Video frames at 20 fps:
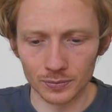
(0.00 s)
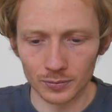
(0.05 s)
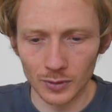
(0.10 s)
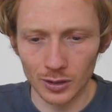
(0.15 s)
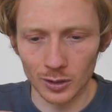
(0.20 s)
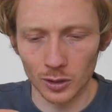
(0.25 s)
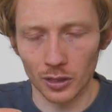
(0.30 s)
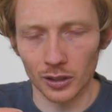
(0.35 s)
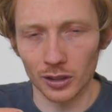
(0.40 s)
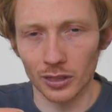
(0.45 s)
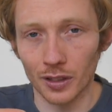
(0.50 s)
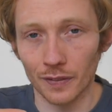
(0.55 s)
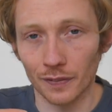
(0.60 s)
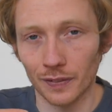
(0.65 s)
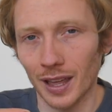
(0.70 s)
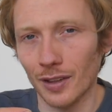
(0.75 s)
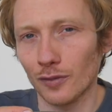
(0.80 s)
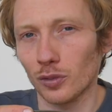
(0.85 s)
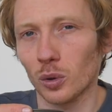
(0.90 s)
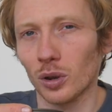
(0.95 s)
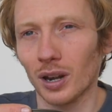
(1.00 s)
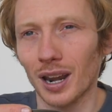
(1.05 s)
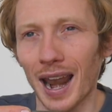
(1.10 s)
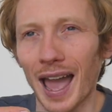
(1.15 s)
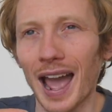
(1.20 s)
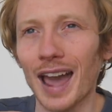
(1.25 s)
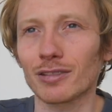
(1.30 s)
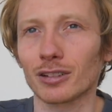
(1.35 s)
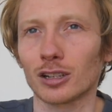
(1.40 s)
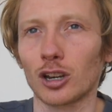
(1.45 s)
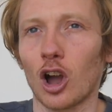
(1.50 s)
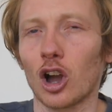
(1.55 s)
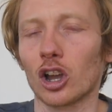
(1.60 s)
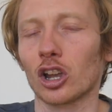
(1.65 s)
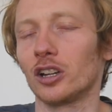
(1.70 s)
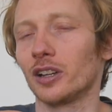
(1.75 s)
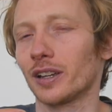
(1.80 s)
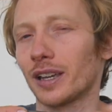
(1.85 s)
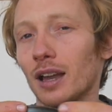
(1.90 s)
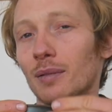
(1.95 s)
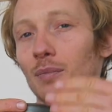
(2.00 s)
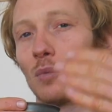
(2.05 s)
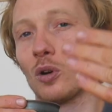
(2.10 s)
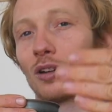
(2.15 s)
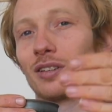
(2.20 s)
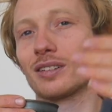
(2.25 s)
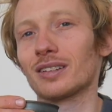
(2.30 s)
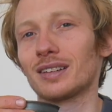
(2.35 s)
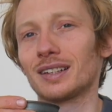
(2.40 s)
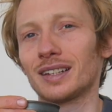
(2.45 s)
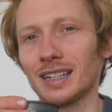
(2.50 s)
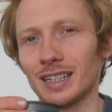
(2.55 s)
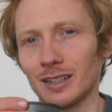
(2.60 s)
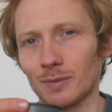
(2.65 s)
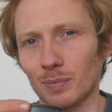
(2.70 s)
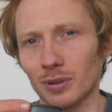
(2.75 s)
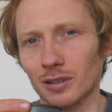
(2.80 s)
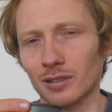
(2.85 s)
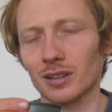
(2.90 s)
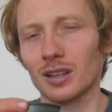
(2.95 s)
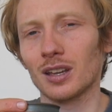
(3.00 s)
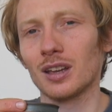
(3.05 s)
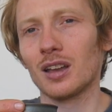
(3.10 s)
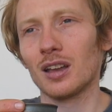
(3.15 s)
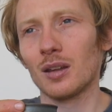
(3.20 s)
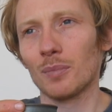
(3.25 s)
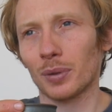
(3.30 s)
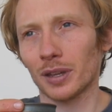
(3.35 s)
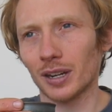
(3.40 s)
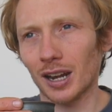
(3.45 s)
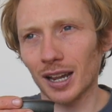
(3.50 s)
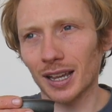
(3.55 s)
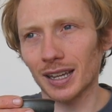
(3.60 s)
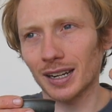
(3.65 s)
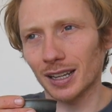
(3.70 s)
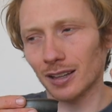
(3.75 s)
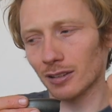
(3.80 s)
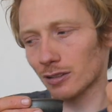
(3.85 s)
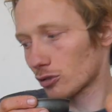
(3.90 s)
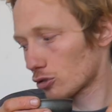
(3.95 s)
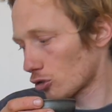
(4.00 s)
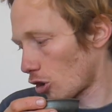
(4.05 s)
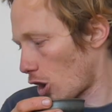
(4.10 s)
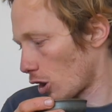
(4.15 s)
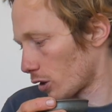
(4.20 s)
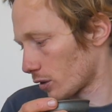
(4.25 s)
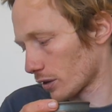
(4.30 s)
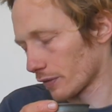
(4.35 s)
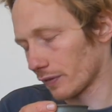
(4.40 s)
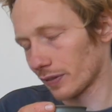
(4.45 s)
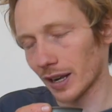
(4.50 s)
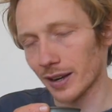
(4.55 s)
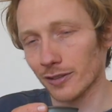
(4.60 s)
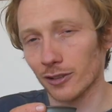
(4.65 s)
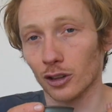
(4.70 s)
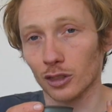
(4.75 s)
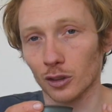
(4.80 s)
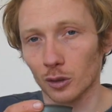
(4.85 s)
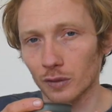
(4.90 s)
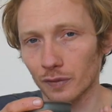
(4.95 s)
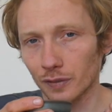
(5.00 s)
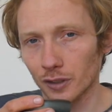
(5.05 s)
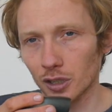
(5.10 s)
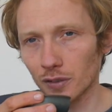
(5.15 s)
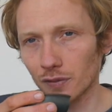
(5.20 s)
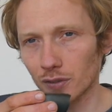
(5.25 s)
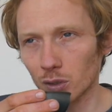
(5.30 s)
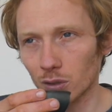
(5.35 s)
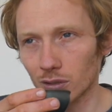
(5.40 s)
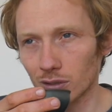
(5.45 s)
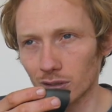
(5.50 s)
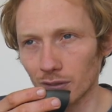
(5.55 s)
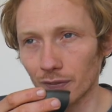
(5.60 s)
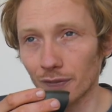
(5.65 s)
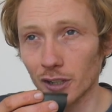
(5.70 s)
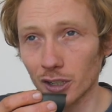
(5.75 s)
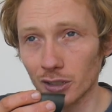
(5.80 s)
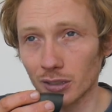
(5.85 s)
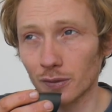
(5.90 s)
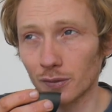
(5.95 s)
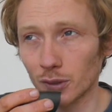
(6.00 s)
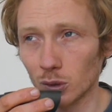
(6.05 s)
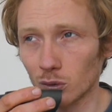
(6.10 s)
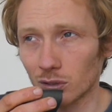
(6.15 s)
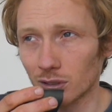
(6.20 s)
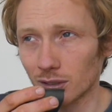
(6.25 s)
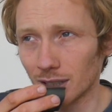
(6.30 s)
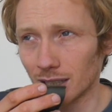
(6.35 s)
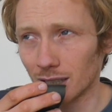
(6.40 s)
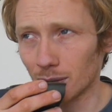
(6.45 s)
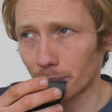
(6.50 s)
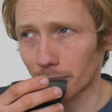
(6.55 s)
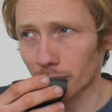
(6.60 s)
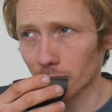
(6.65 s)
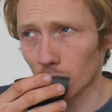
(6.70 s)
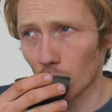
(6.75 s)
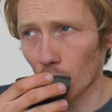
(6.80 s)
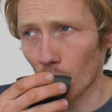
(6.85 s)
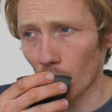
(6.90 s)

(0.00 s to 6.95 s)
So that the flavor will last longer, you get more steeps, but you're not getting as strong as the flavor on those first few steeps.